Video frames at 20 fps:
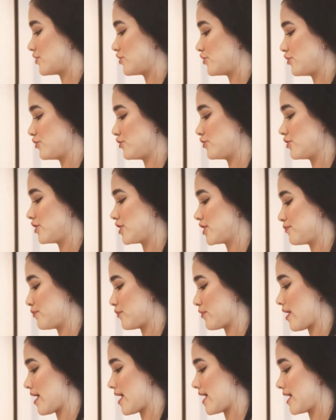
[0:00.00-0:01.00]
to
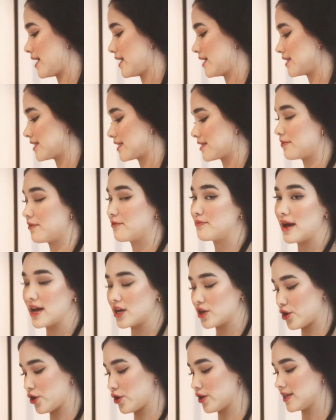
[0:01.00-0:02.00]
spray some of my
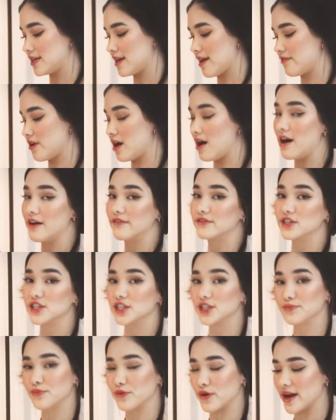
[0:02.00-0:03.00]
Curly Ever After
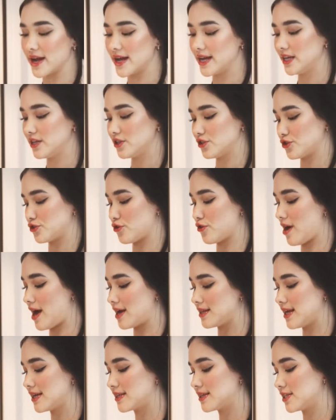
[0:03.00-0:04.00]
spray. So I
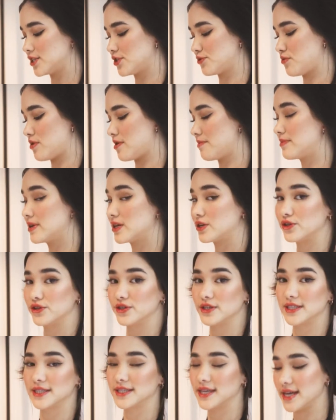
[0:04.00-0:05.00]
like this one
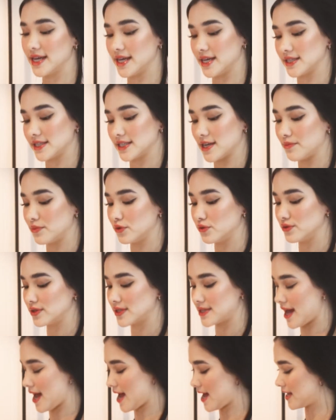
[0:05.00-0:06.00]
because it
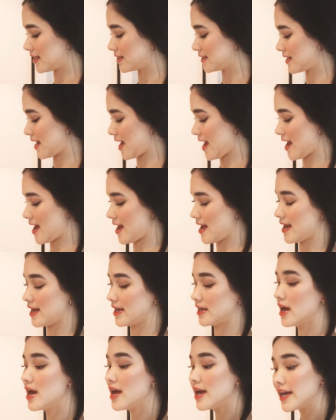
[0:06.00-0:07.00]
doubles as
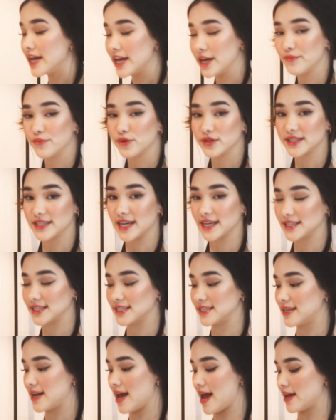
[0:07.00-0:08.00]
a heat
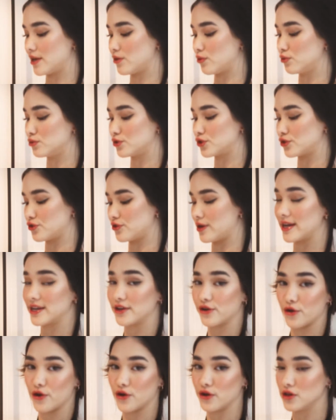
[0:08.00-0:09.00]
protectant and also a
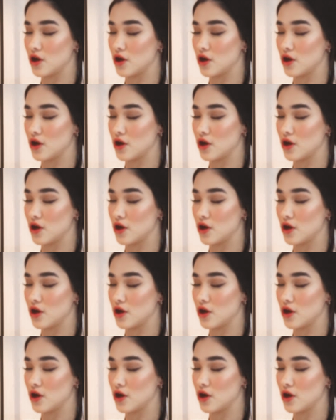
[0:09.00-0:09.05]
curl